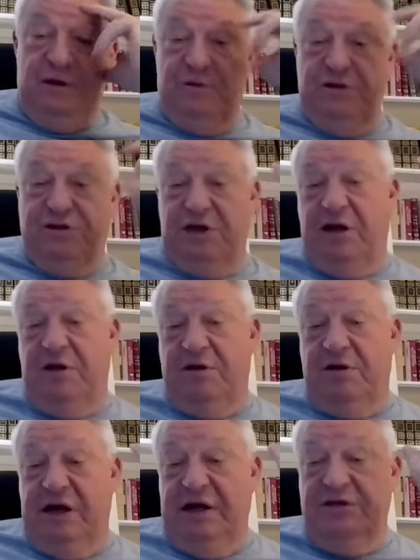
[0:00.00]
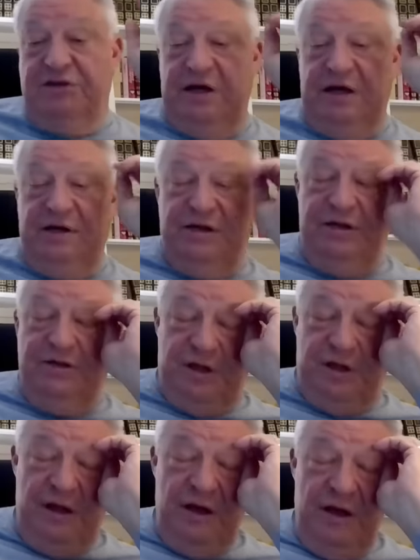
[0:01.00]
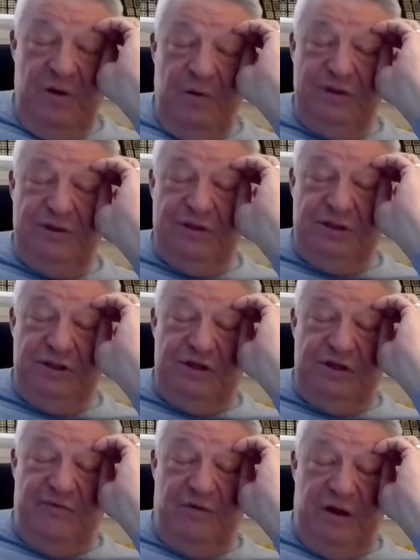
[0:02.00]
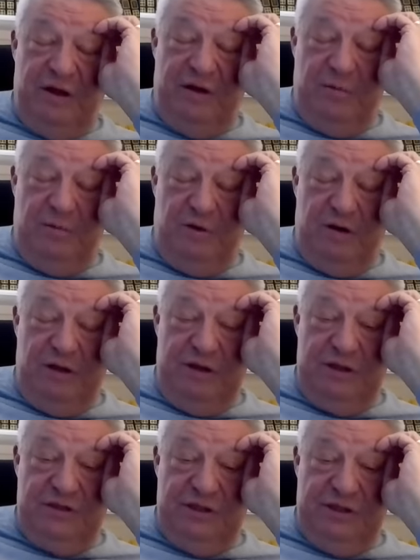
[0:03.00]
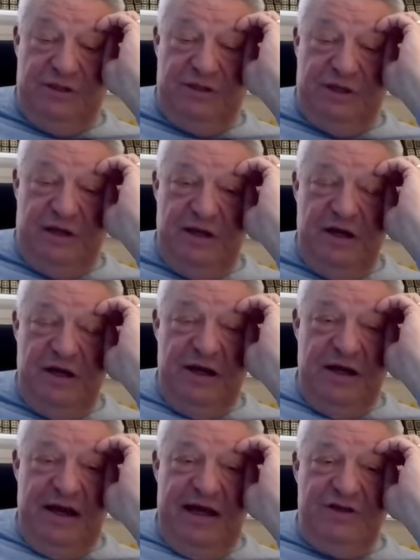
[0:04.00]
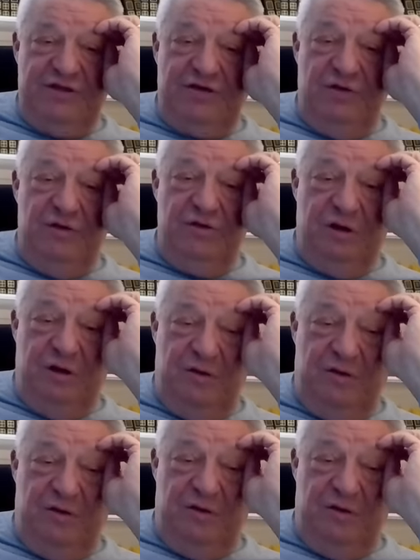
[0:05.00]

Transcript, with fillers: published and contains that teaching, which is in several other booklets. It's crucial